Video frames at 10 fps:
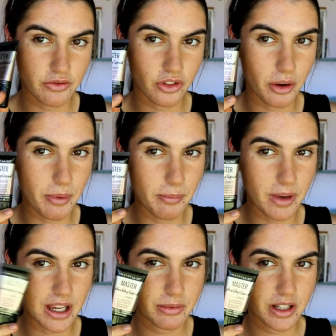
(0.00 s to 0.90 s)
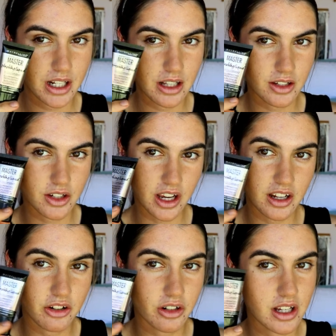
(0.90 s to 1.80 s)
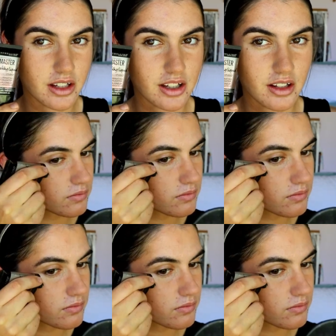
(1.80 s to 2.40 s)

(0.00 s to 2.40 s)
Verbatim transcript: from Maybelline in the shade Iridescent.